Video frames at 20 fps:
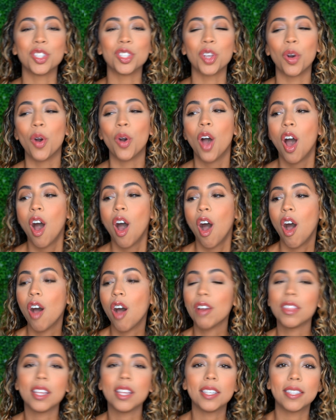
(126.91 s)
So
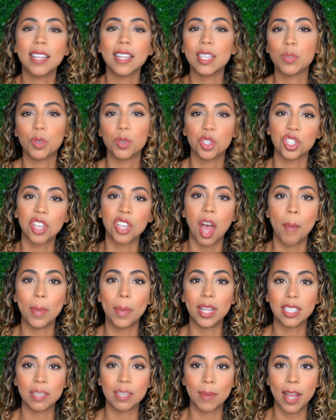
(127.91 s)
all these things were just
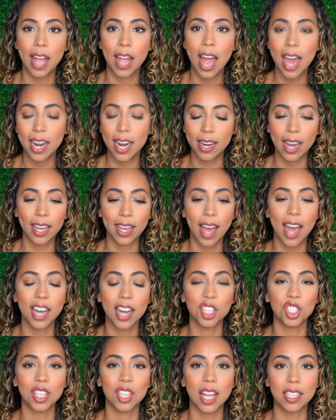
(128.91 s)
coming to my head, and I
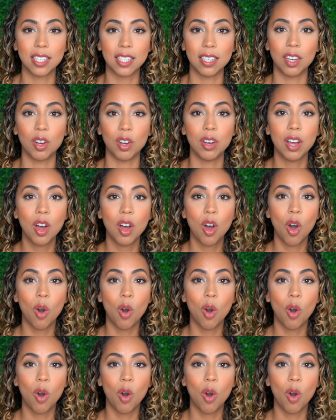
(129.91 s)
kind of just had to